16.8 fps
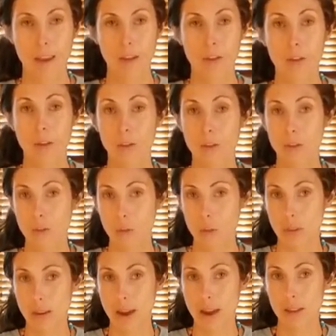You can do this
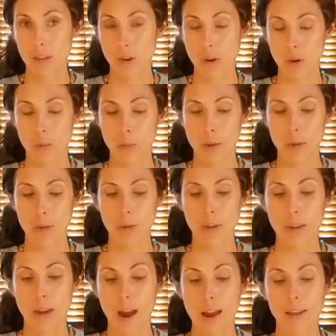with the eyes open or
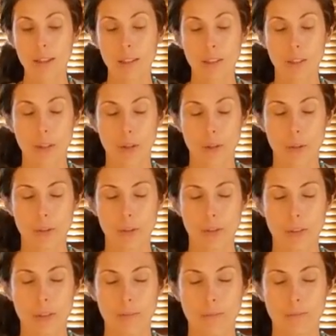the eyes
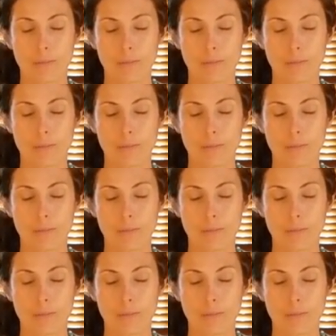closed.